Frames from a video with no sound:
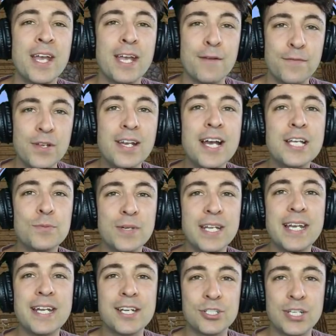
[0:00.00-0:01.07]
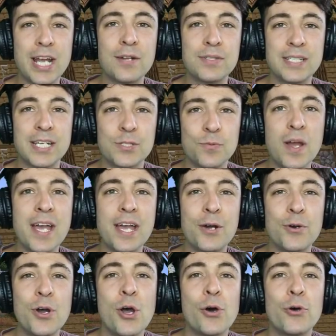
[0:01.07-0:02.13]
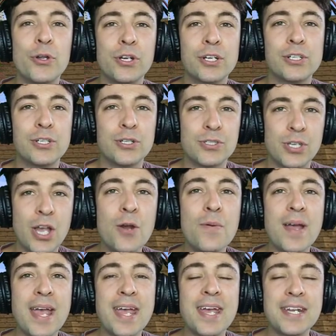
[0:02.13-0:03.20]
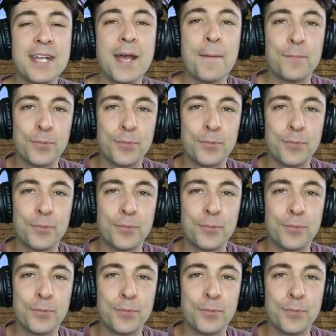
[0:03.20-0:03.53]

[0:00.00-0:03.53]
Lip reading: If you guys want to get a shout out as well, all you gotta do is go ahead,